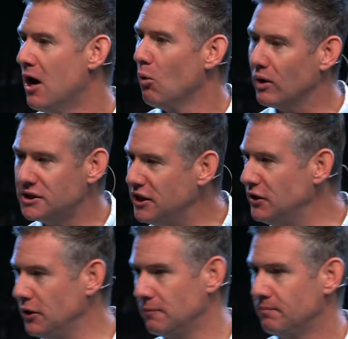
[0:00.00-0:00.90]
What's he to
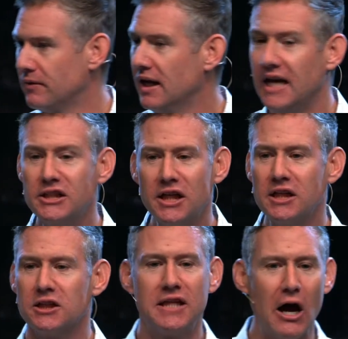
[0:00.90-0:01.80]
do? He's going to
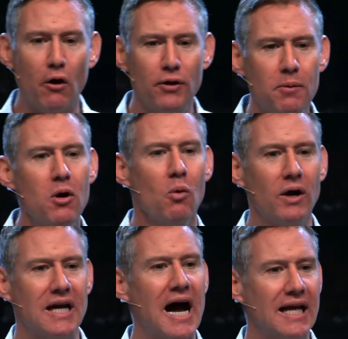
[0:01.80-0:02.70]
tell them what
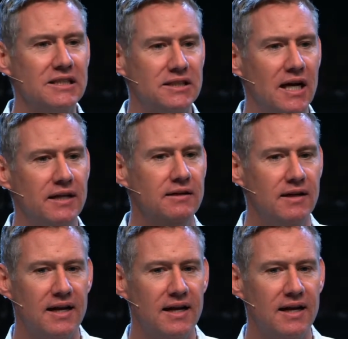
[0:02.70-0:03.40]
God has done